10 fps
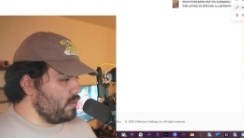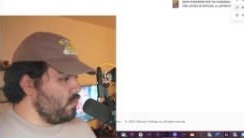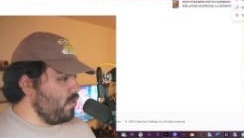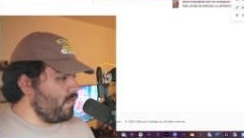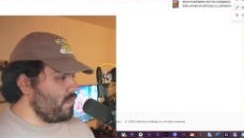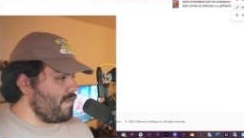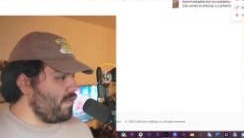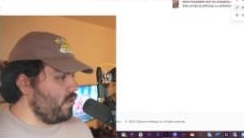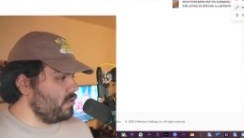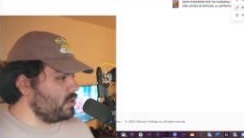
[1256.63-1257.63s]
move from your
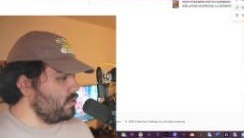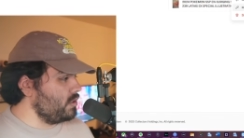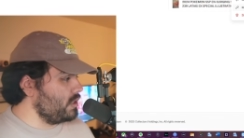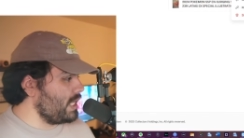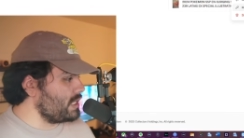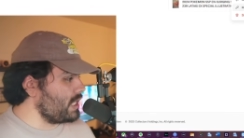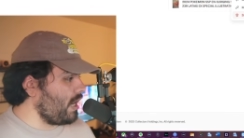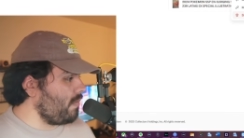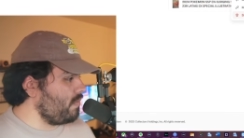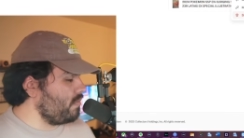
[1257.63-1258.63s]
phone to the
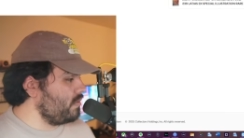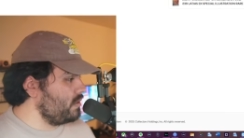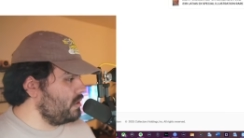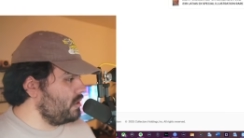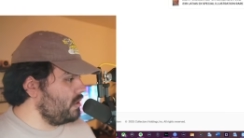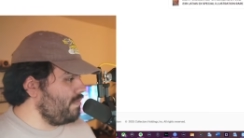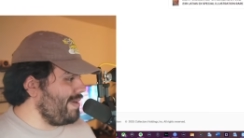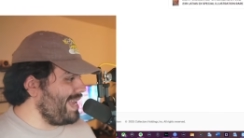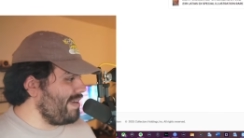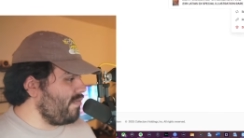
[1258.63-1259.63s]
desktop.
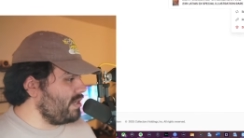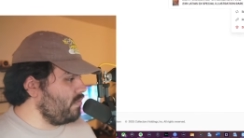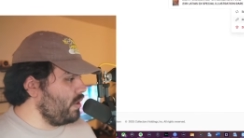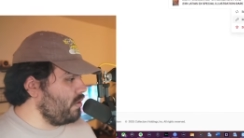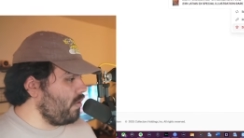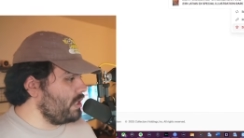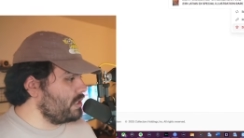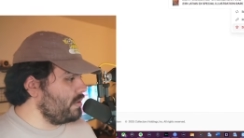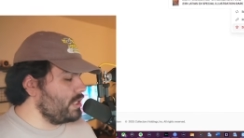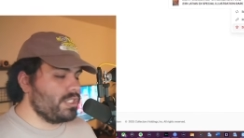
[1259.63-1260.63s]
When you run
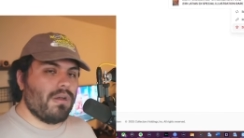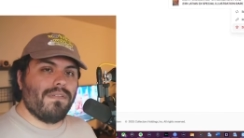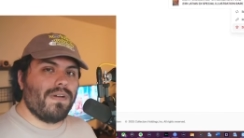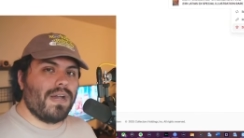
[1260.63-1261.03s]
into an issue, I